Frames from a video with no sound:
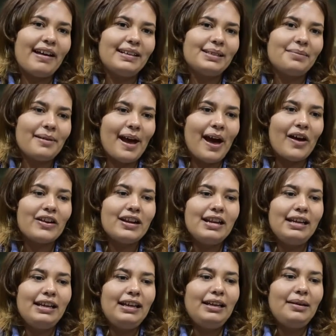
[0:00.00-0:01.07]
It's about
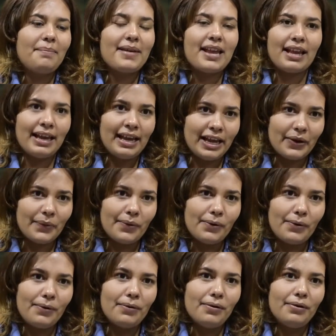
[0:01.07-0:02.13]
being
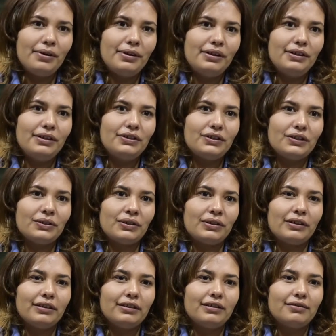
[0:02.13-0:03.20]
equal
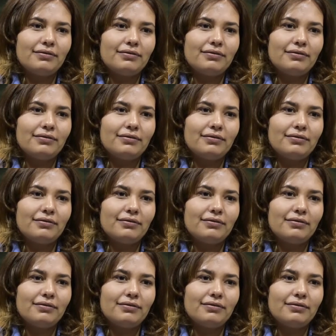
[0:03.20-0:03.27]
to